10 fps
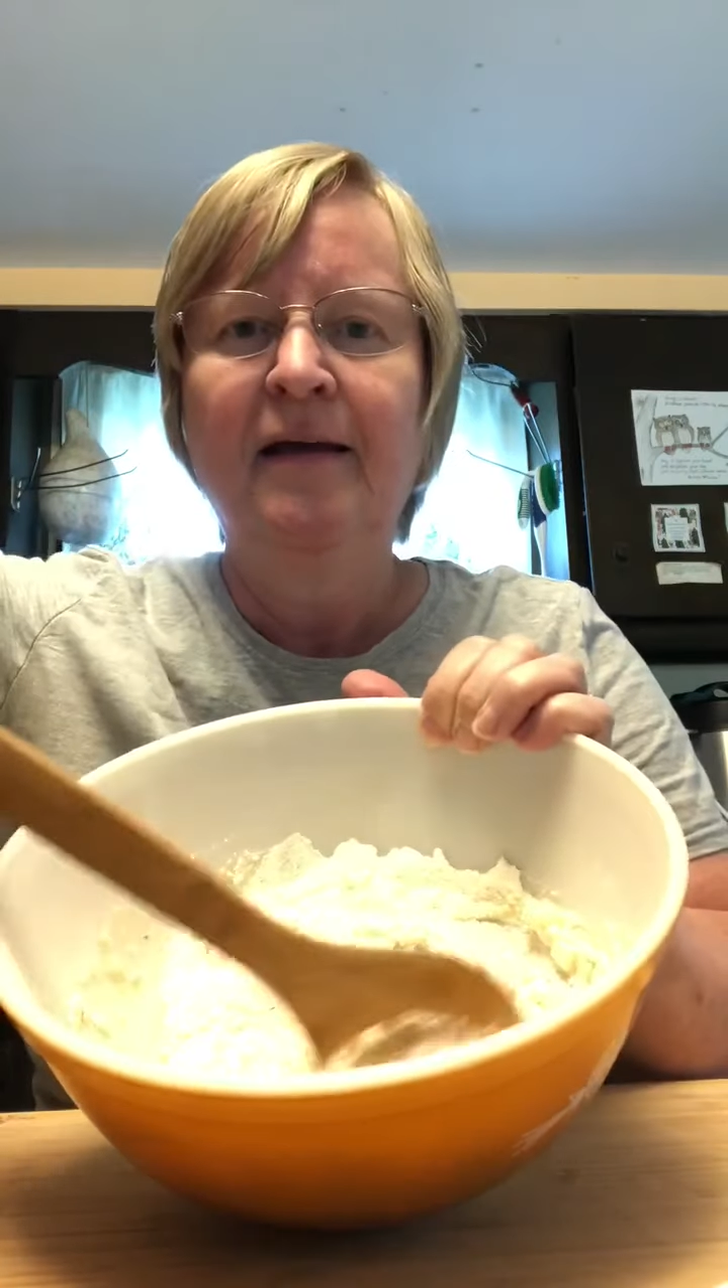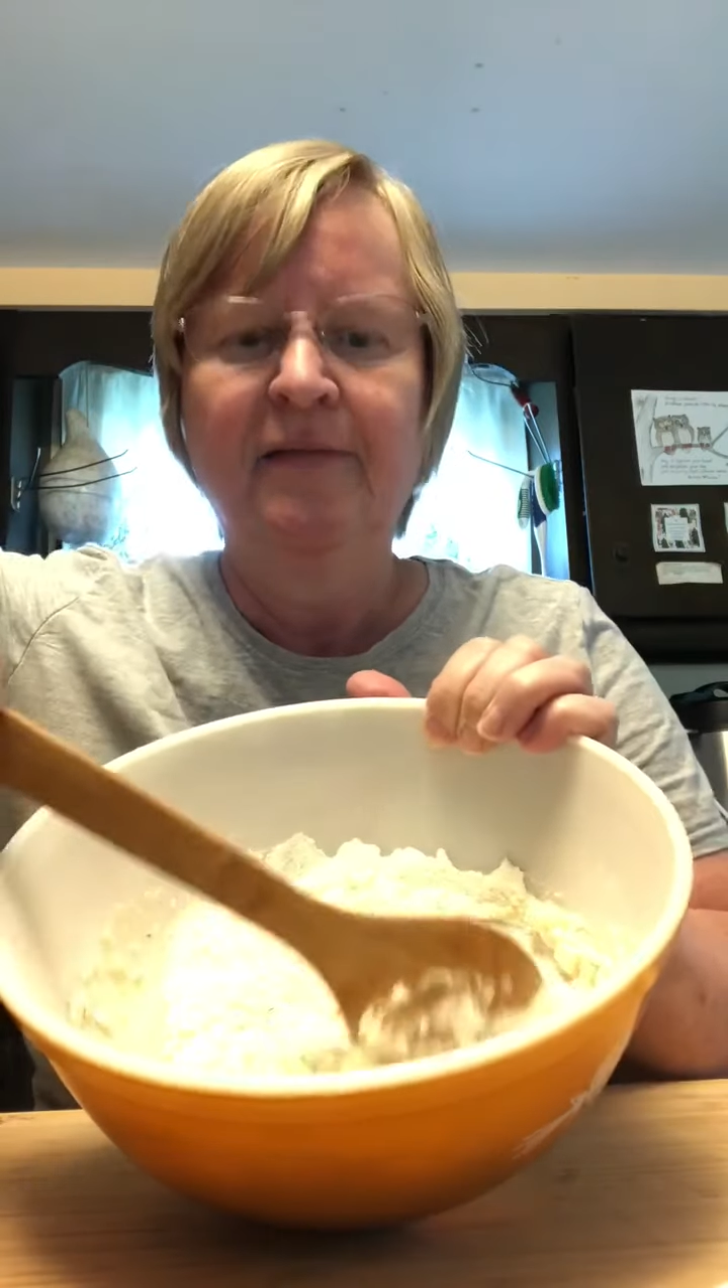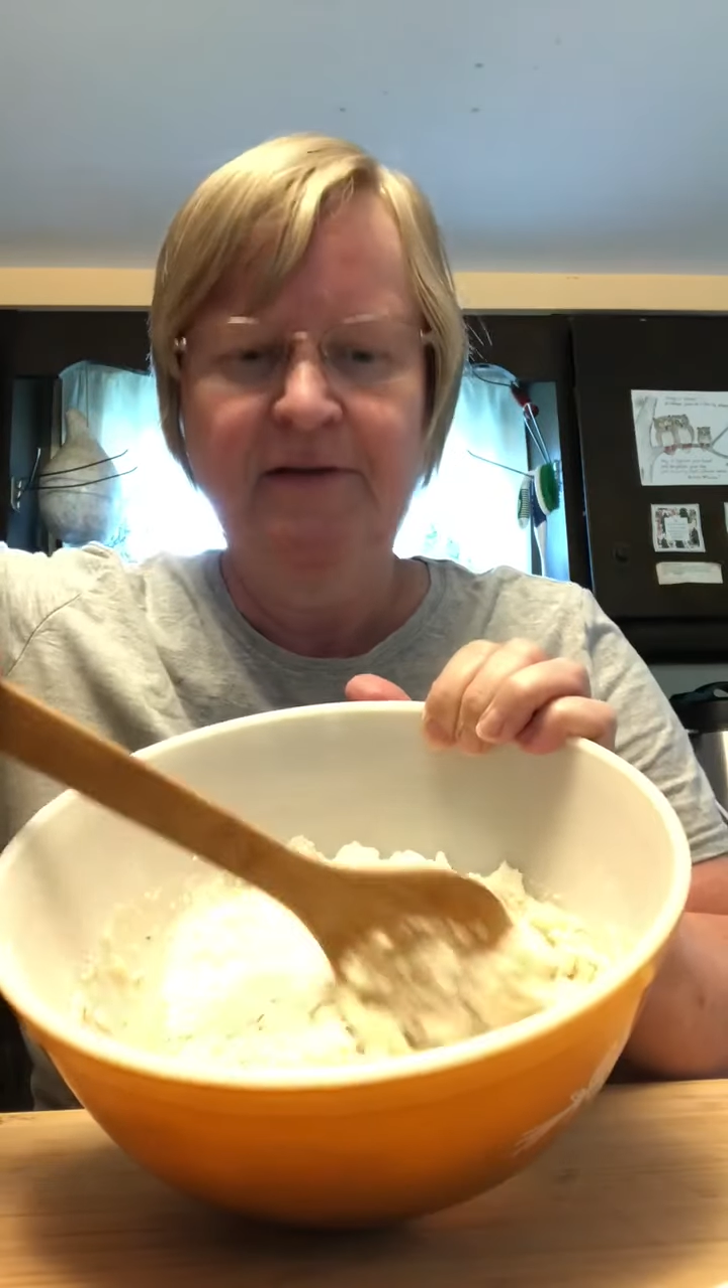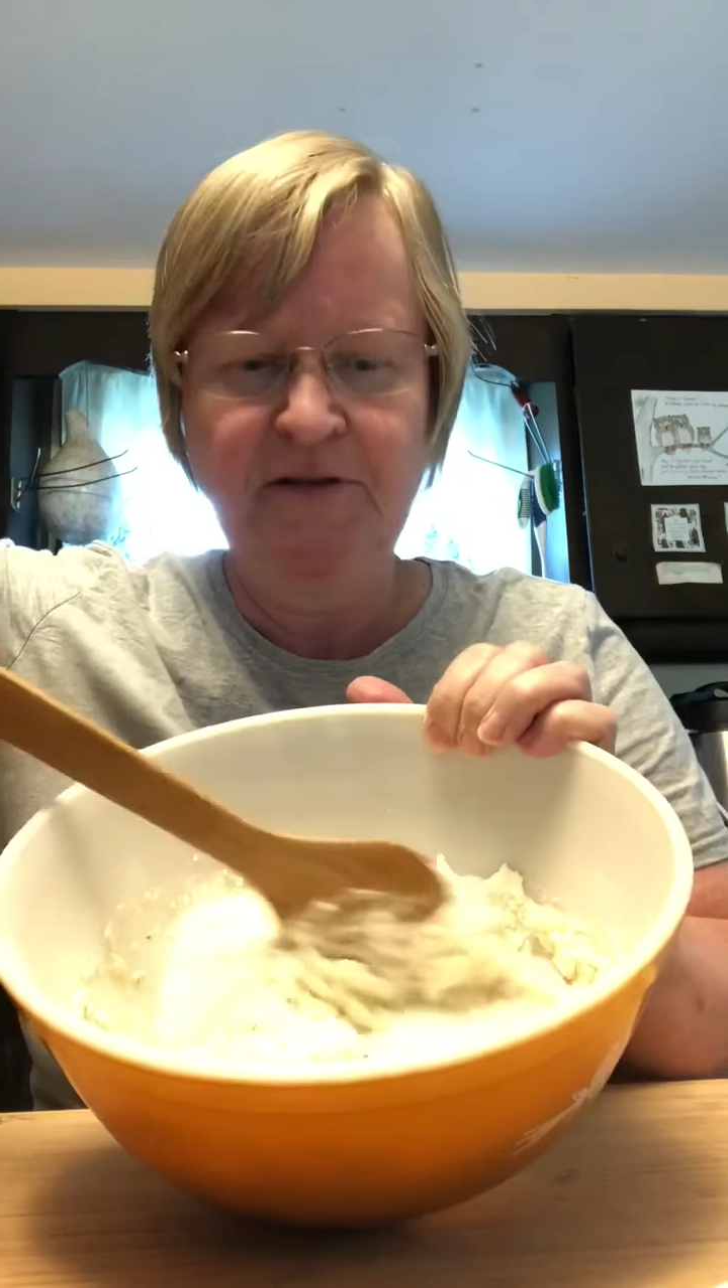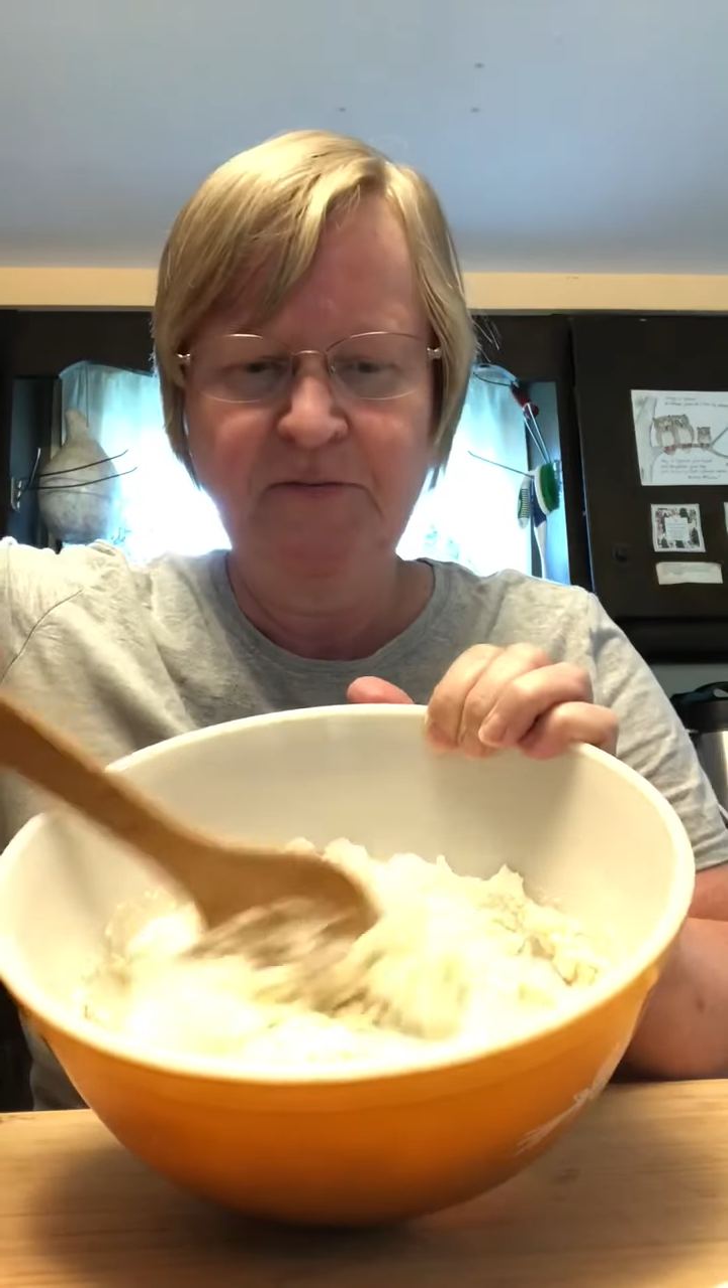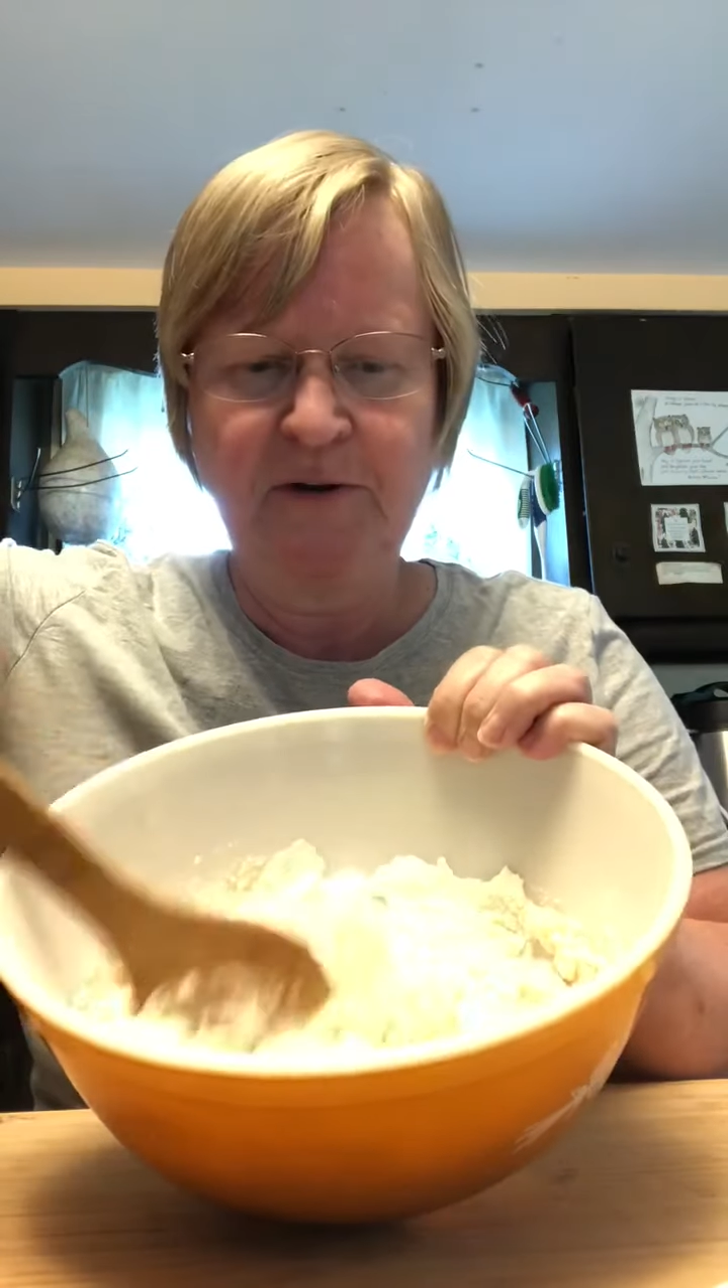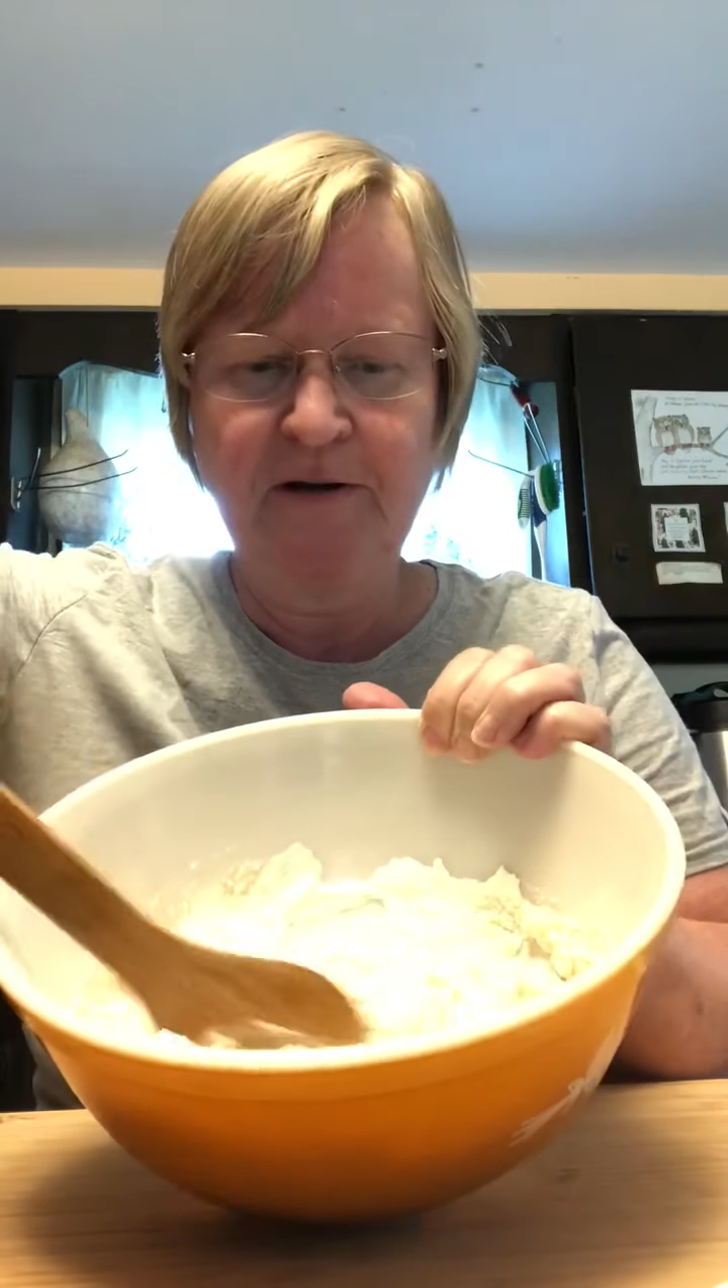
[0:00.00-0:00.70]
This is what